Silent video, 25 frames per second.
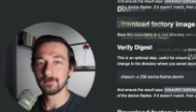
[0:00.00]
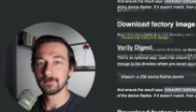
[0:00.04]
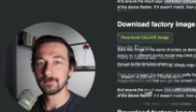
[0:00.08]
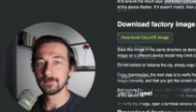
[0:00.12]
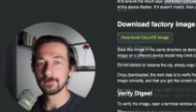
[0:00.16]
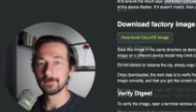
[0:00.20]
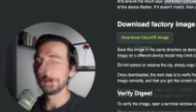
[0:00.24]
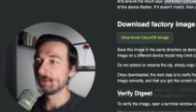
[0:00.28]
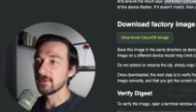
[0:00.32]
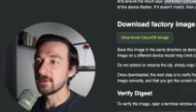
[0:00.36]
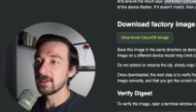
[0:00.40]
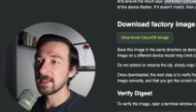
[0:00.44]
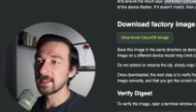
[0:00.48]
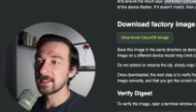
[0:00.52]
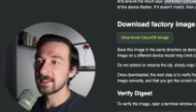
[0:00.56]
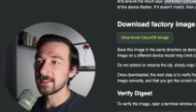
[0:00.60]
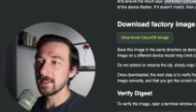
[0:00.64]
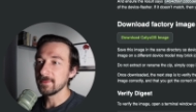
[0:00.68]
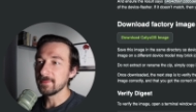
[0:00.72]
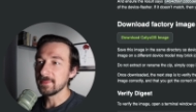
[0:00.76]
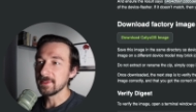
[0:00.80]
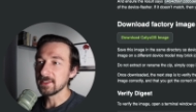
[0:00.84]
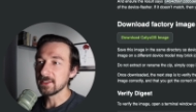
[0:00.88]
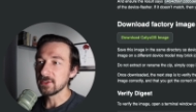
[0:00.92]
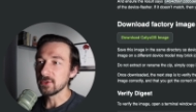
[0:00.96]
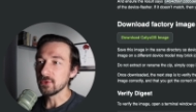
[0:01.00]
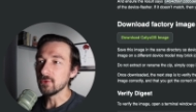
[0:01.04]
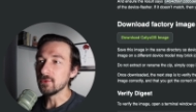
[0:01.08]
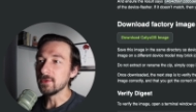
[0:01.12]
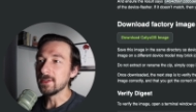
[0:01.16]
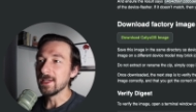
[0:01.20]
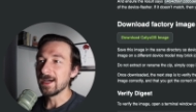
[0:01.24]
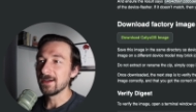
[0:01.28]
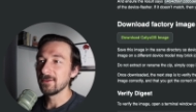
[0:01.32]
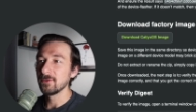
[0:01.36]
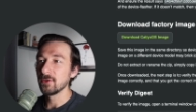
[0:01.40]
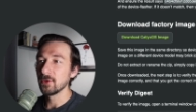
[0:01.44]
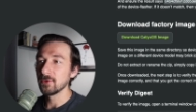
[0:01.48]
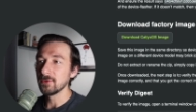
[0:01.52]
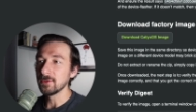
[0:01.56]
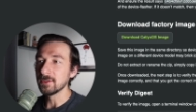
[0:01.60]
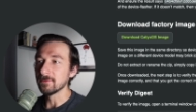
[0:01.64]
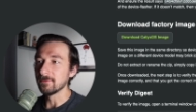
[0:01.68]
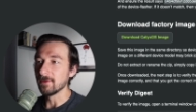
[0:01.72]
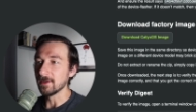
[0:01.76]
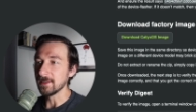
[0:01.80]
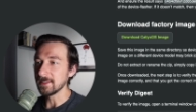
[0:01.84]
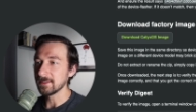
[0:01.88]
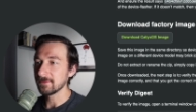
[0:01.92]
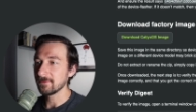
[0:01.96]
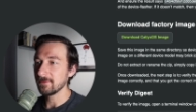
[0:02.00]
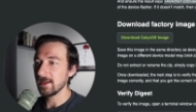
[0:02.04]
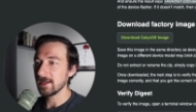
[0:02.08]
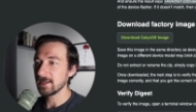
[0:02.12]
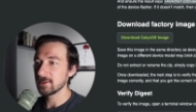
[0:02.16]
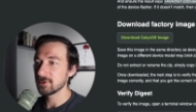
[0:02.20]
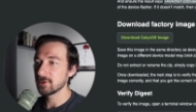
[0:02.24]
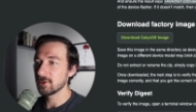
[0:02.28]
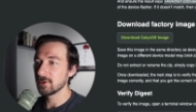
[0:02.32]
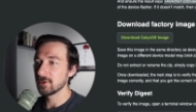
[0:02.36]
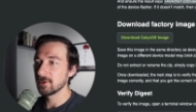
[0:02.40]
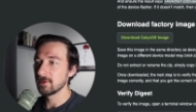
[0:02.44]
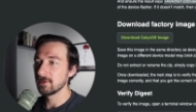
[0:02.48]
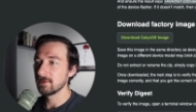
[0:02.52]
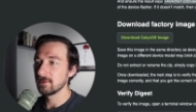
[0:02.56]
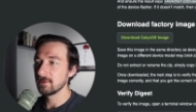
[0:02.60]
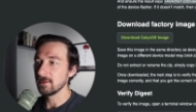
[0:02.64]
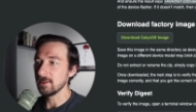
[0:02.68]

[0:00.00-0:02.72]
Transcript: So the next step is to download device flasher.